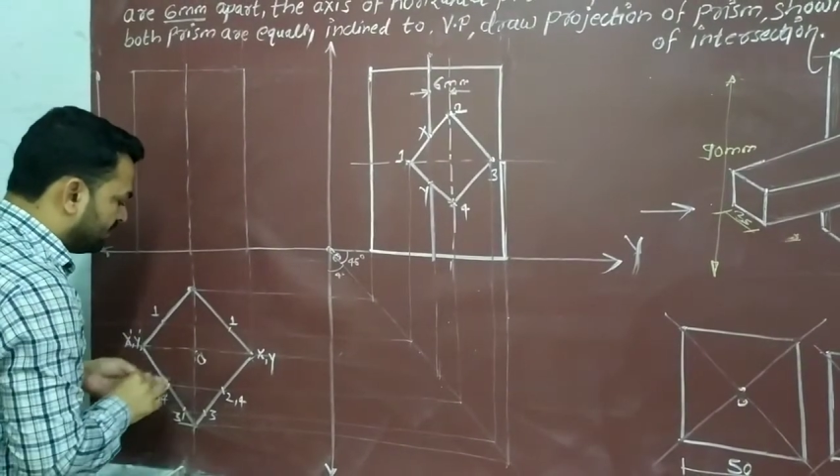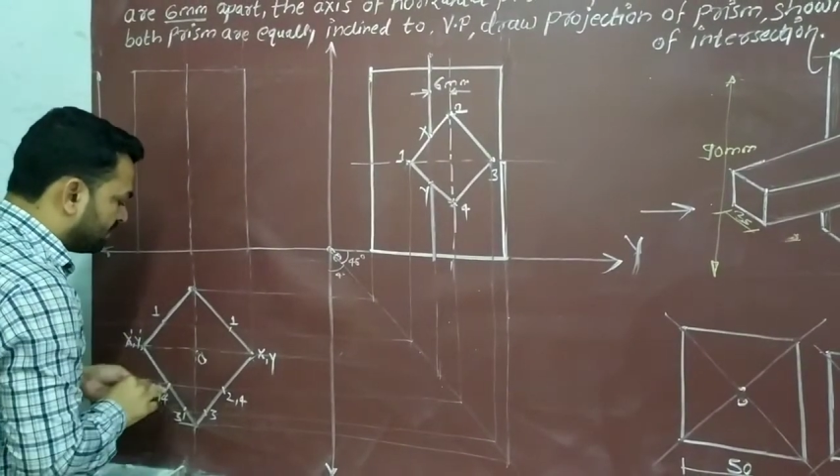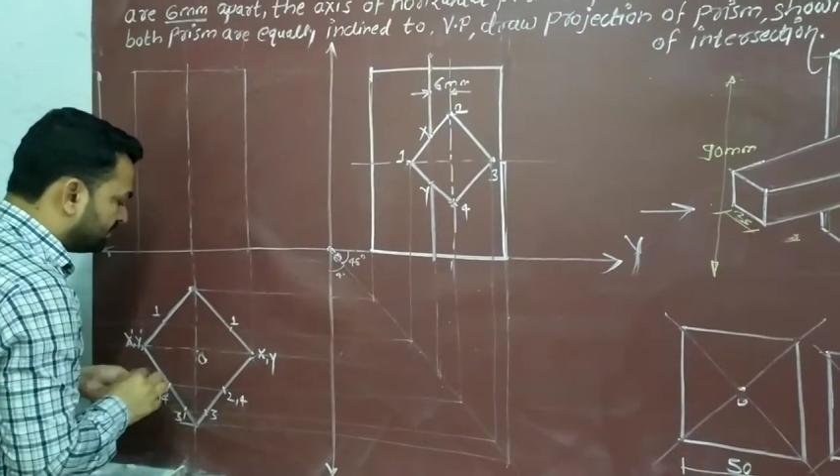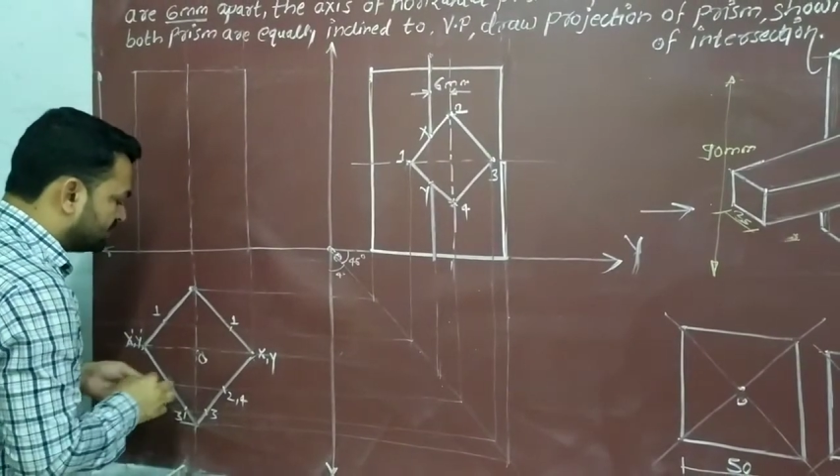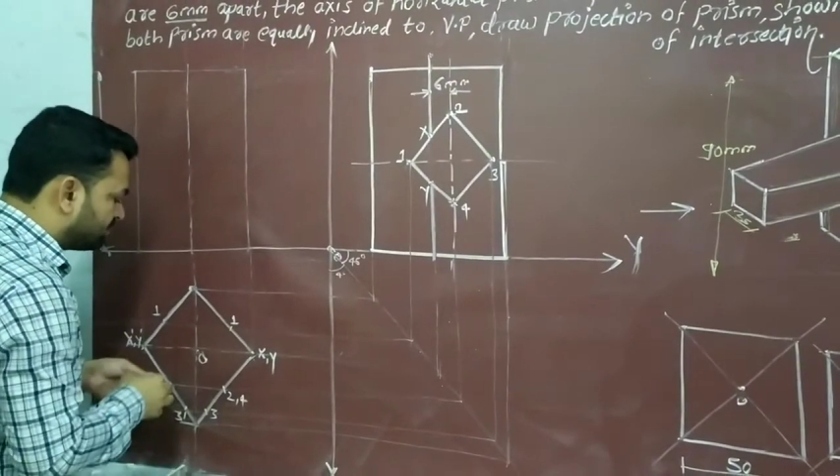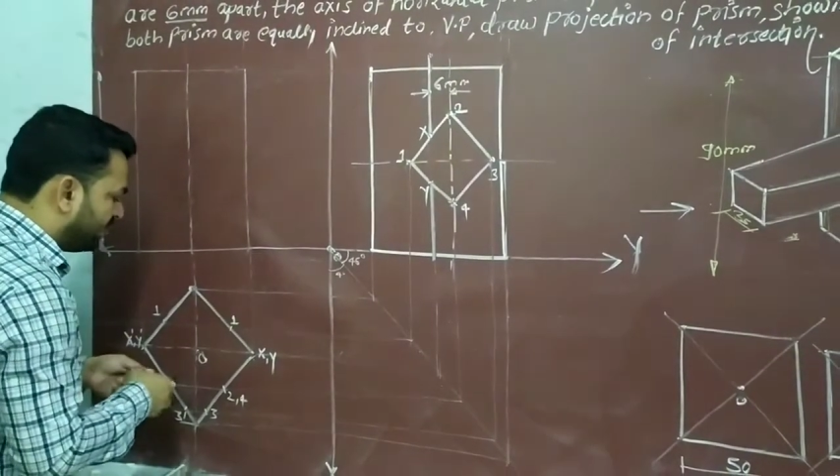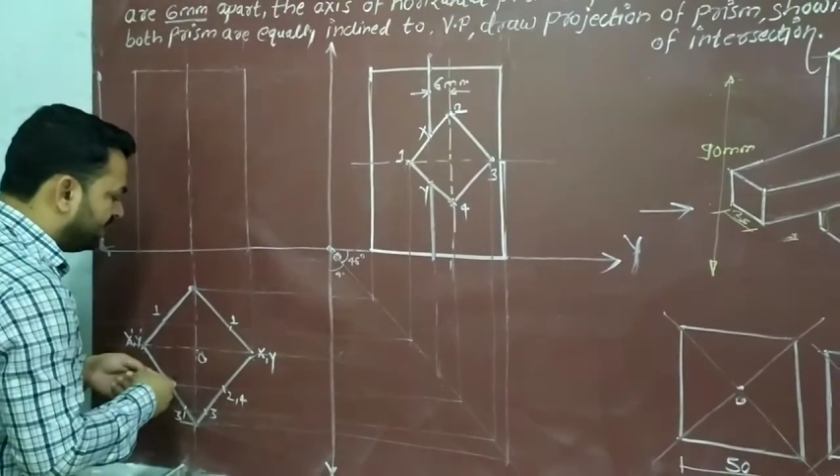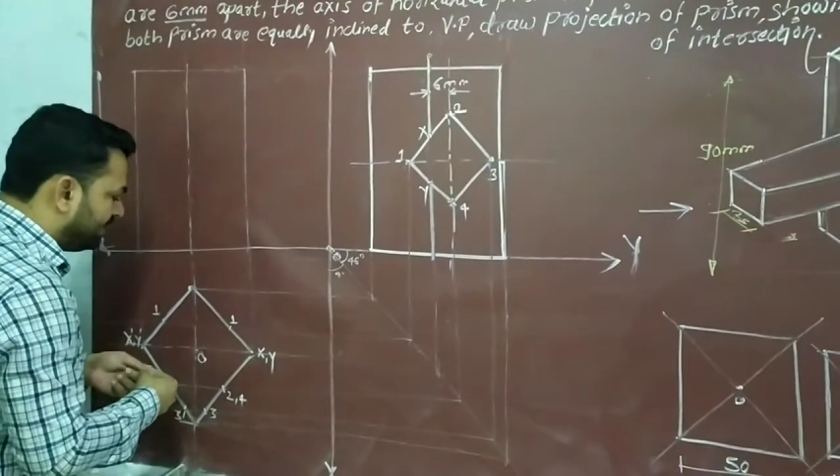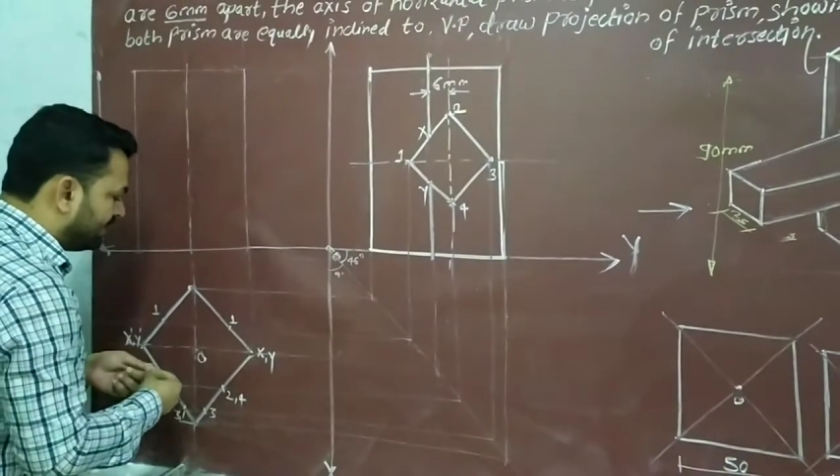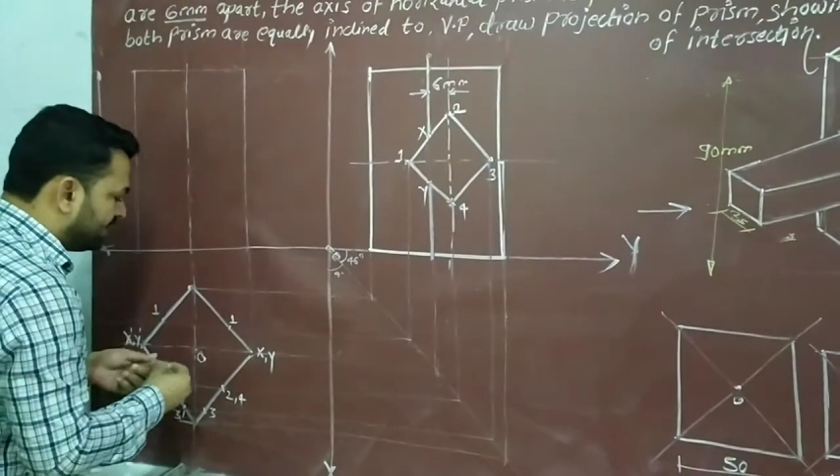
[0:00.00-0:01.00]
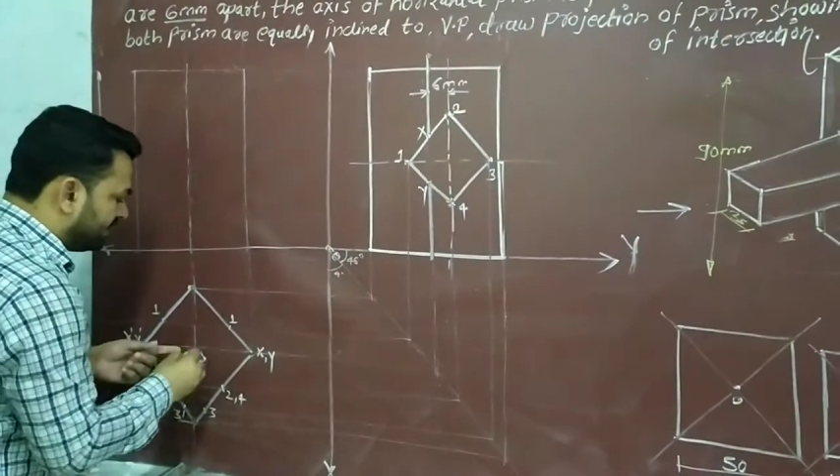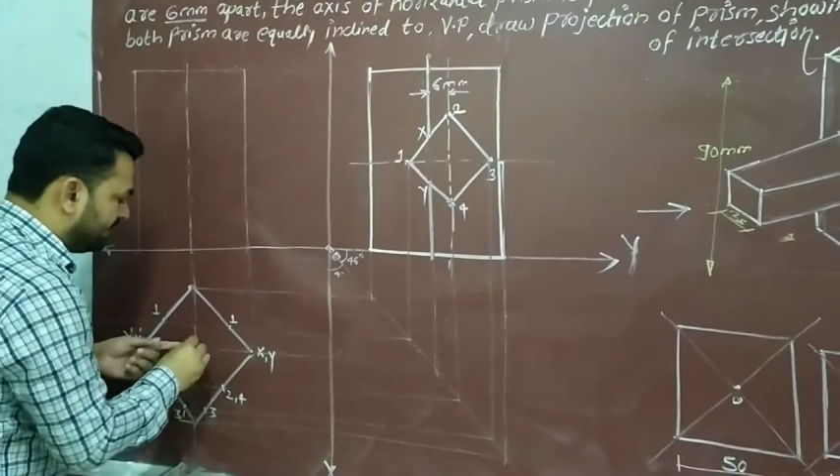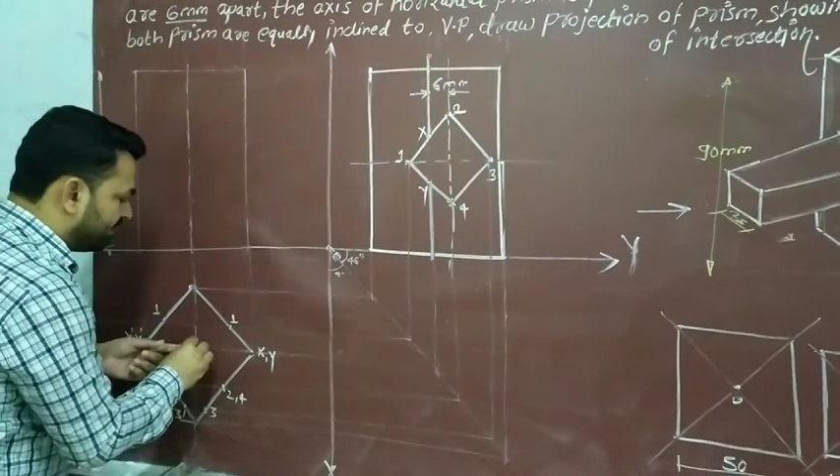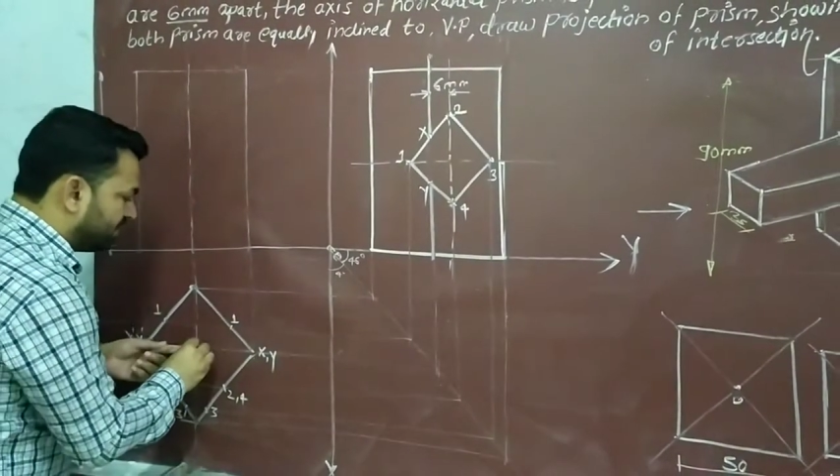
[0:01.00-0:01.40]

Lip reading: from this point take